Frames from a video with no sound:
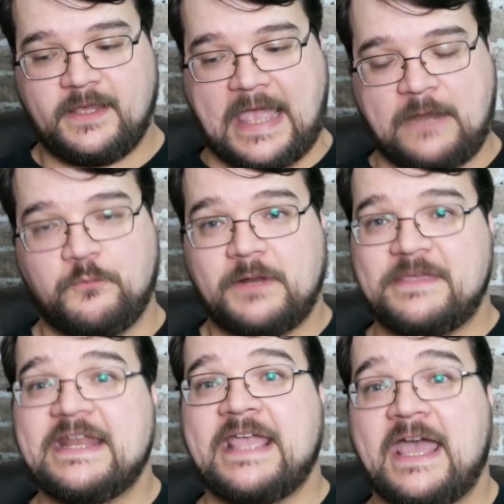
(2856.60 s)
And what I'm
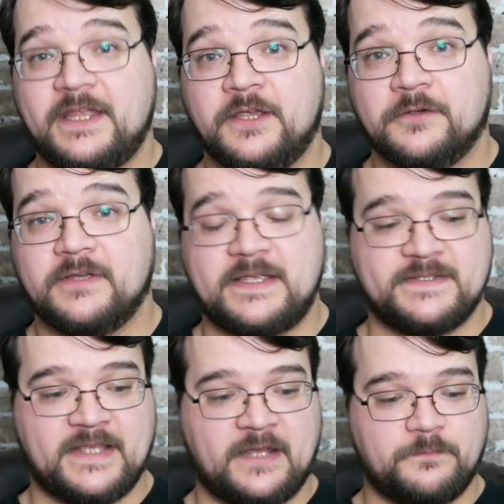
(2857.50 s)
getting at here is
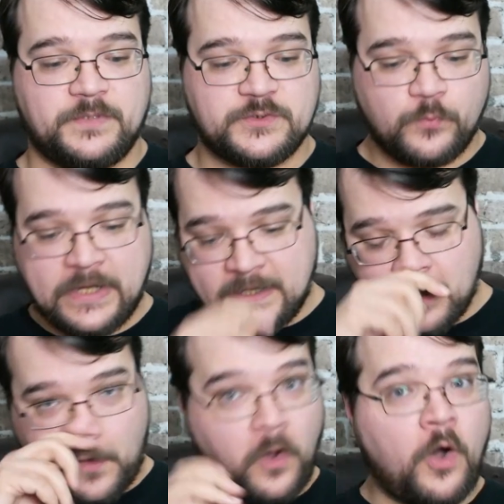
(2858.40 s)
that
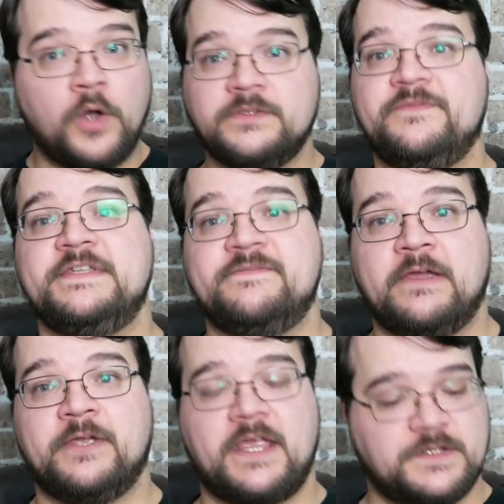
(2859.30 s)
between all of these
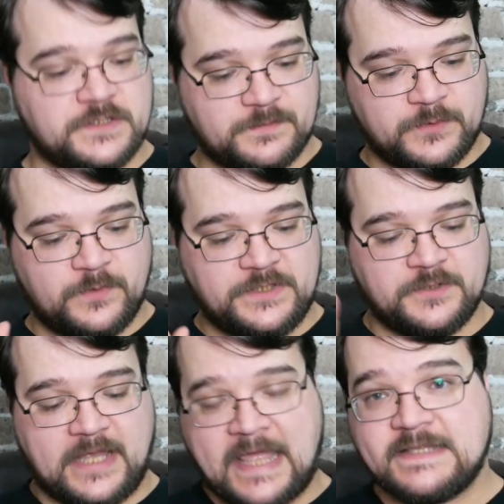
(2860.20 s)
variations, between
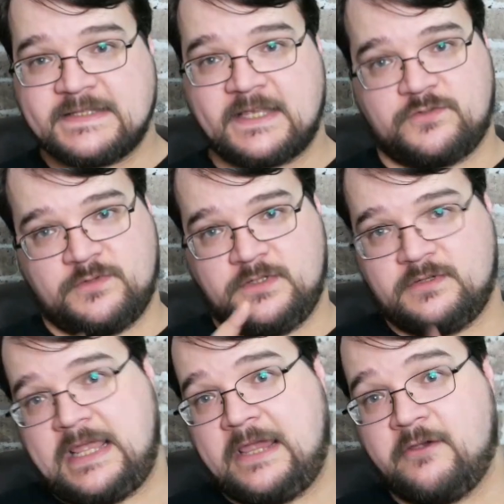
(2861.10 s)
your ancestry, your
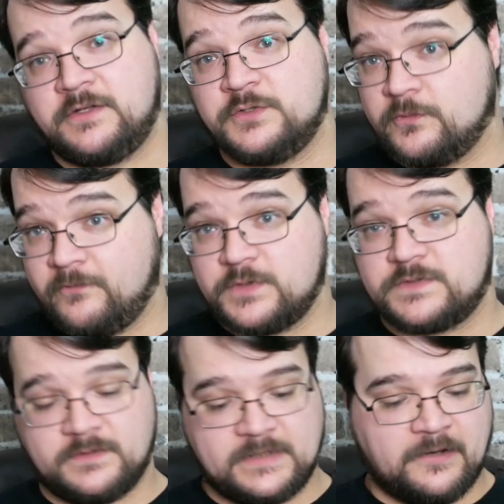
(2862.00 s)
heritage or
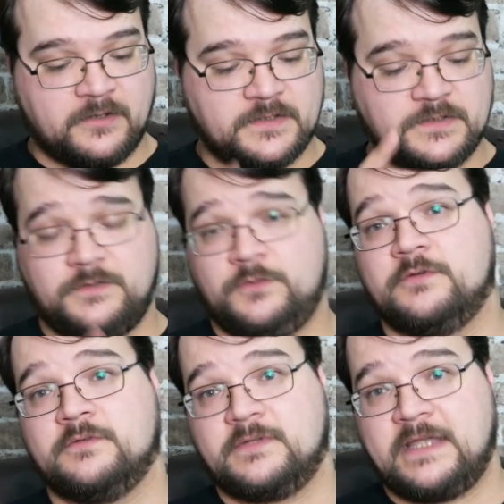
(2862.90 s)
versatile heritage,
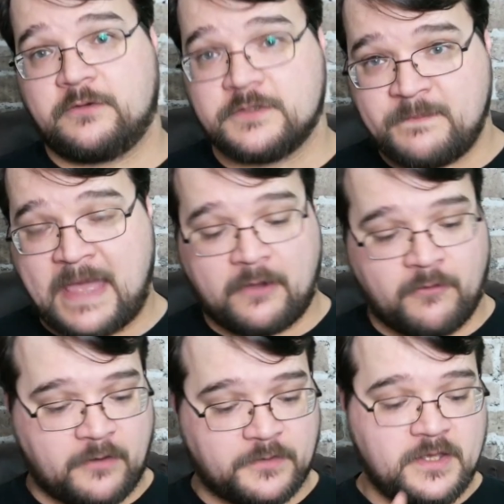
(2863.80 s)
your character's
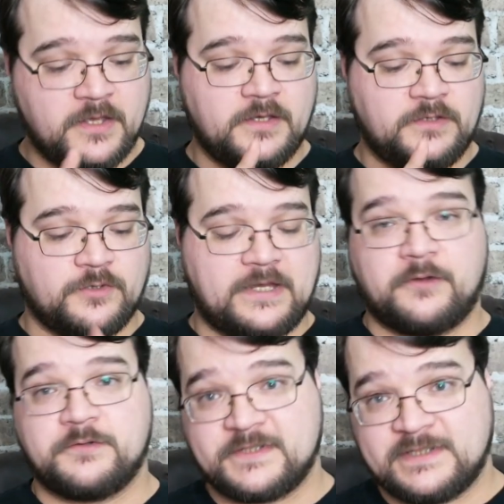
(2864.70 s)
background, your
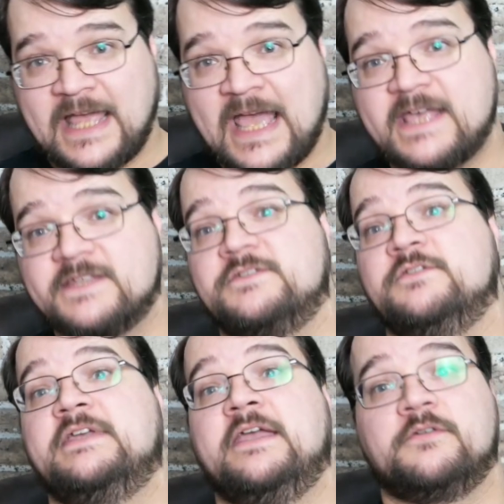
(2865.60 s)
character's class,
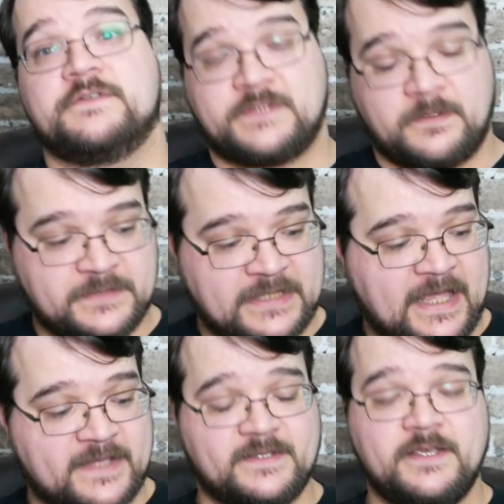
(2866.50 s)
your character's
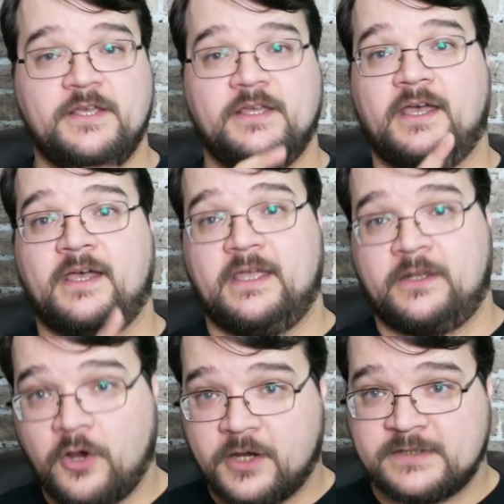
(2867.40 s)
subclass, an
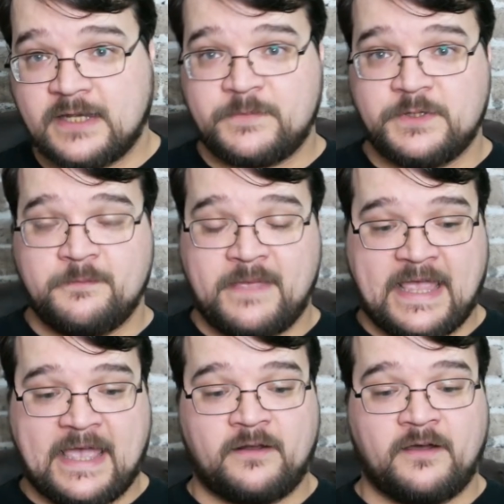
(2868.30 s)
archetype that you may
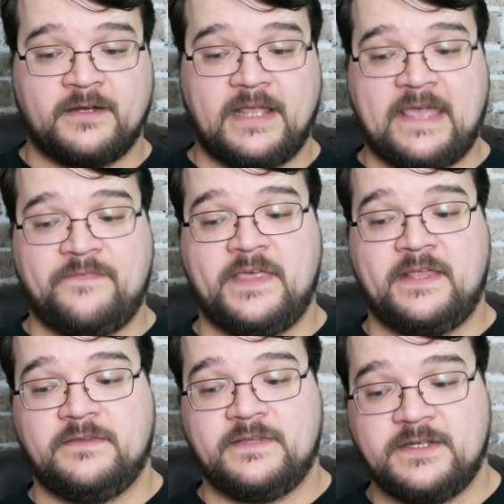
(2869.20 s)
add on, and
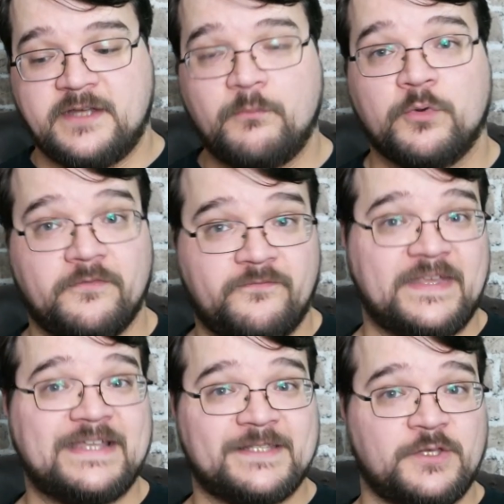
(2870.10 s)
then the number of
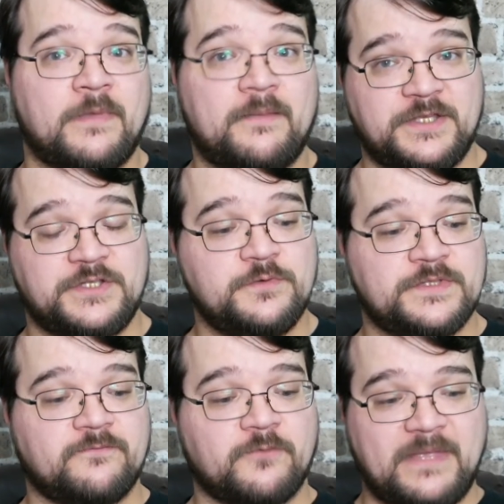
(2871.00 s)
feats that you might be
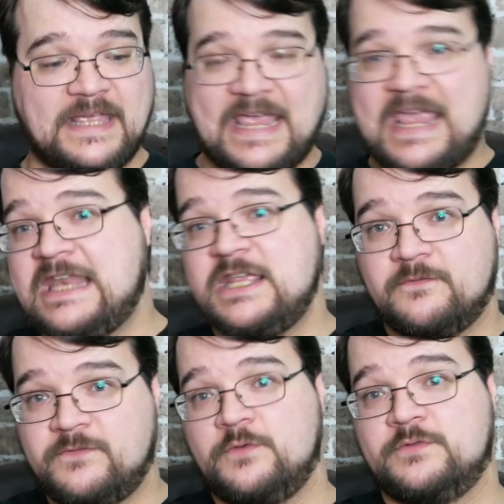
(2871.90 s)
choosing from any
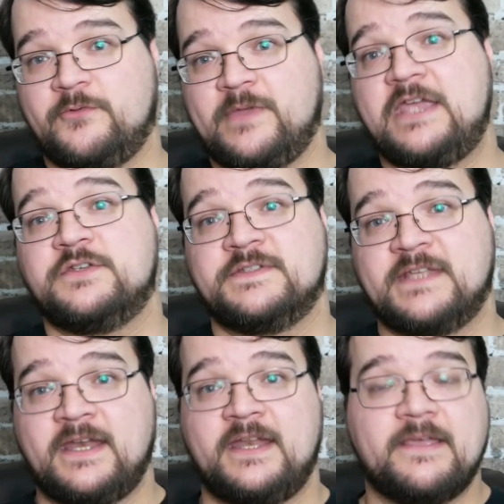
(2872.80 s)
of those locations
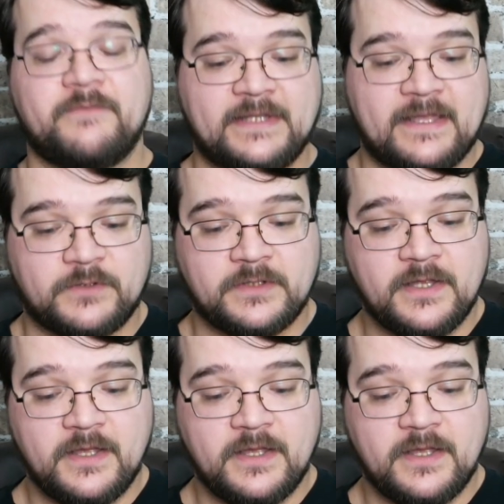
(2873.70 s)
at any given level,